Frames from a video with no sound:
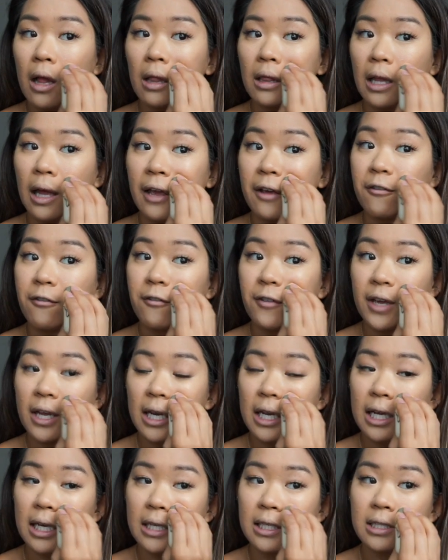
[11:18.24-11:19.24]
like
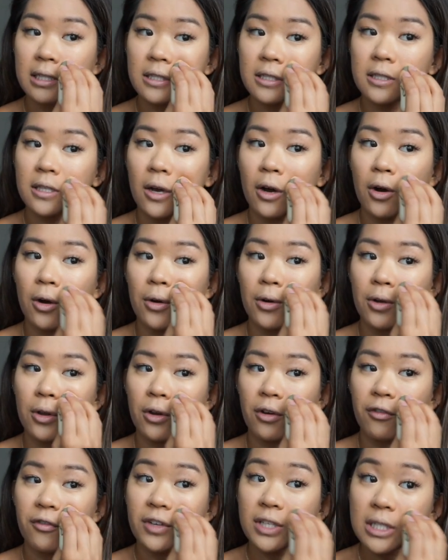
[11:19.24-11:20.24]
fitness, so
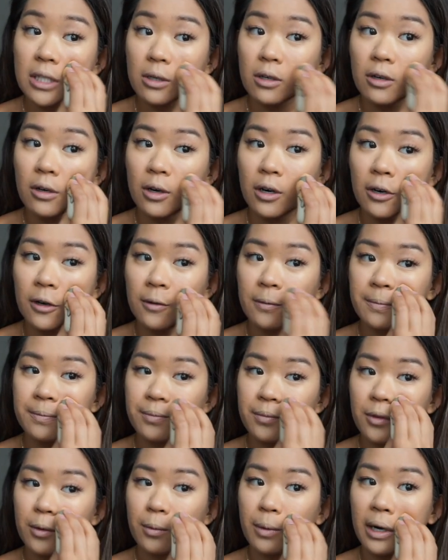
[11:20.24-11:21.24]
your
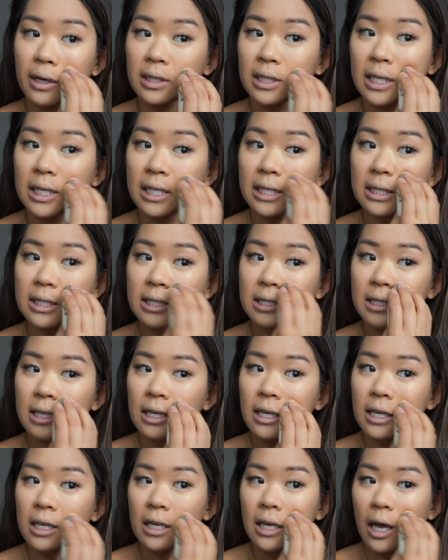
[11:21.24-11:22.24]
physical wellness,
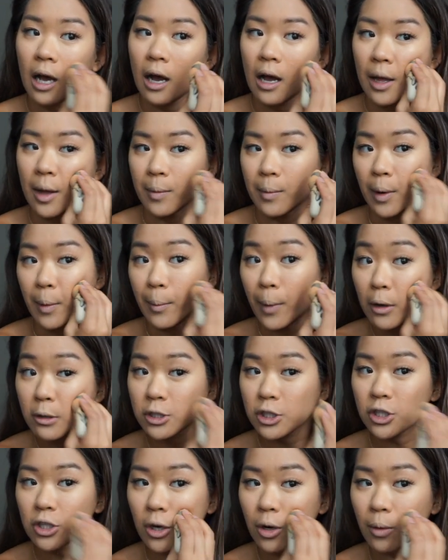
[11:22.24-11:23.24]

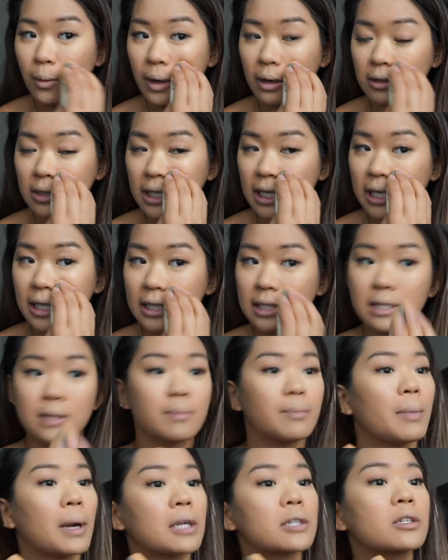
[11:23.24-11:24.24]
emotional wellness,
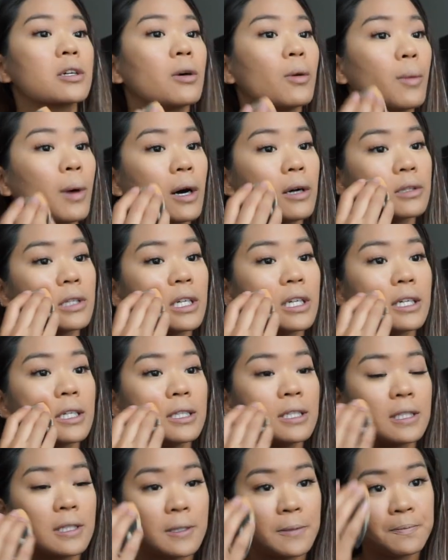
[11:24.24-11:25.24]
mental
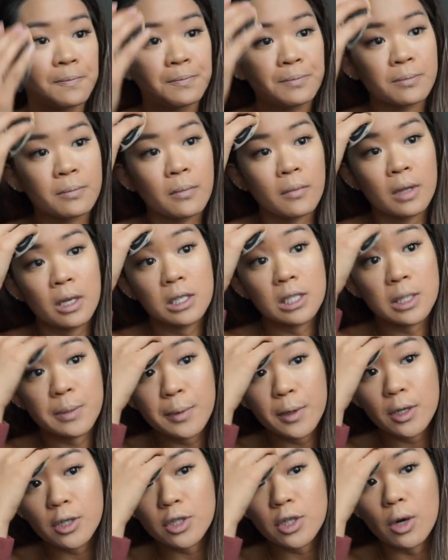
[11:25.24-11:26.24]
wellness,
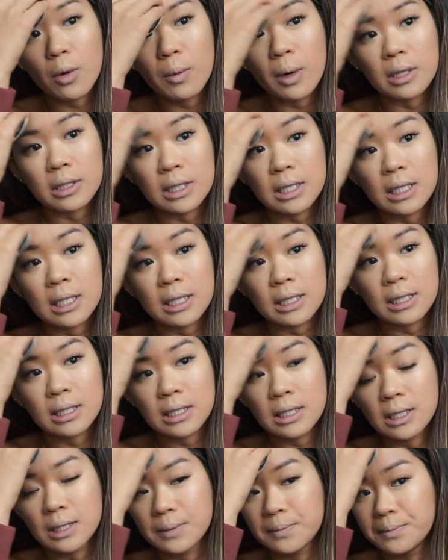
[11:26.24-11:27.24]
spiritual
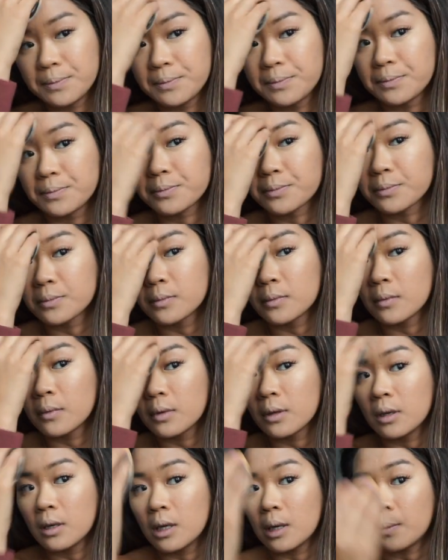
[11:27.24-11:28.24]
wellness.
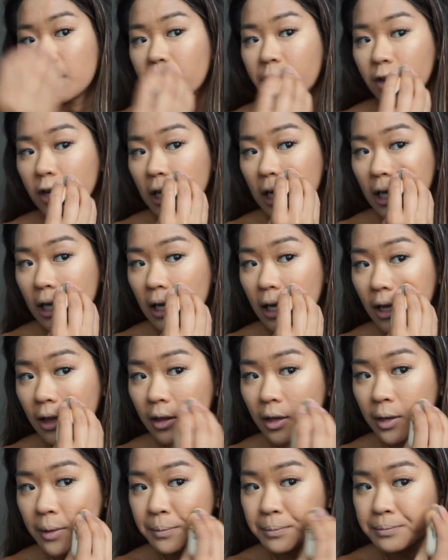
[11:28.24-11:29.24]
Am I forgetting
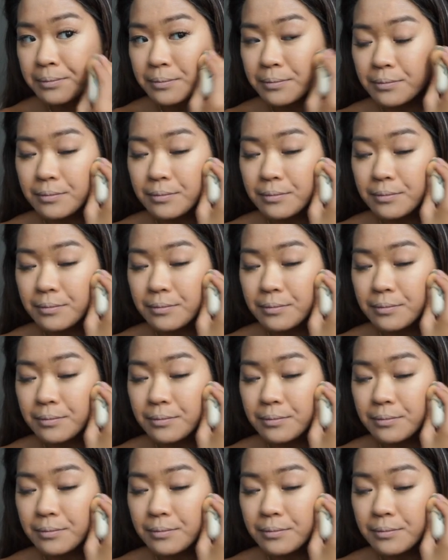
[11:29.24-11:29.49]
anything?